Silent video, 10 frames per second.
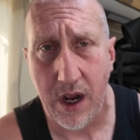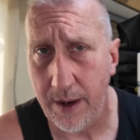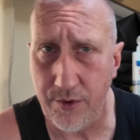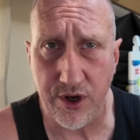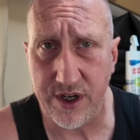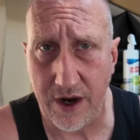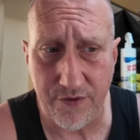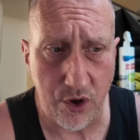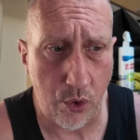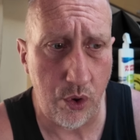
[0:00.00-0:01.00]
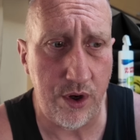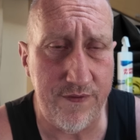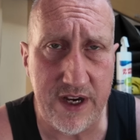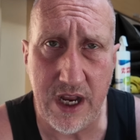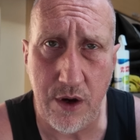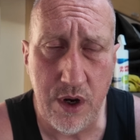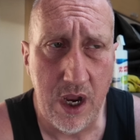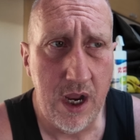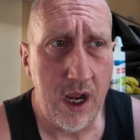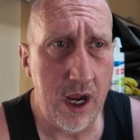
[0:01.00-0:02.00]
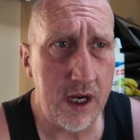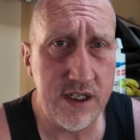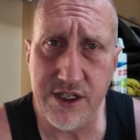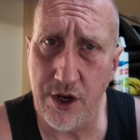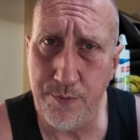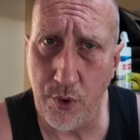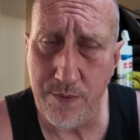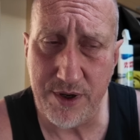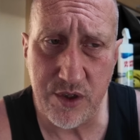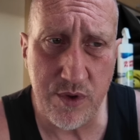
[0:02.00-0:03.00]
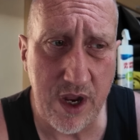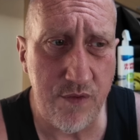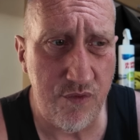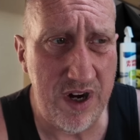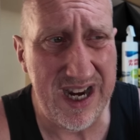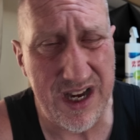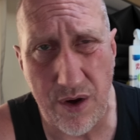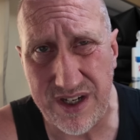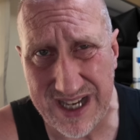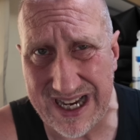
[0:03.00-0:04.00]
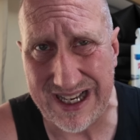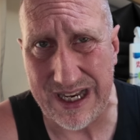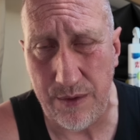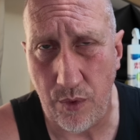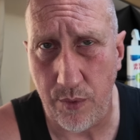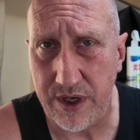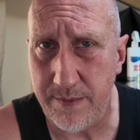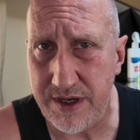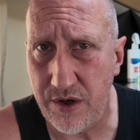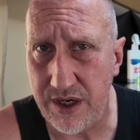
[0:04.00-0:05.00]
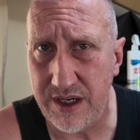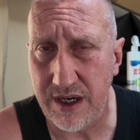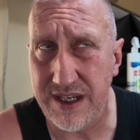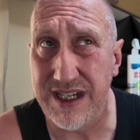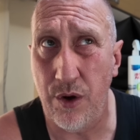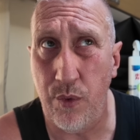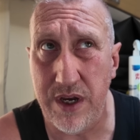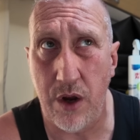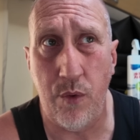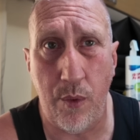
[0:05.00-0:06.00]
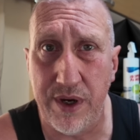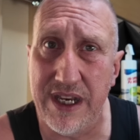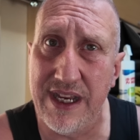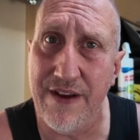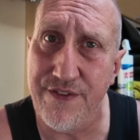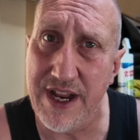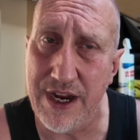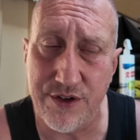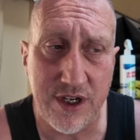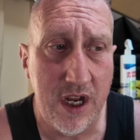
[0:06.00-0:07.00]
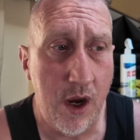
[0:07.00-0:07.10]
I'm not going to cover it all on video because there's no point, because we don't really know exactly what we're going to be doing until we know what we're going to get for the house.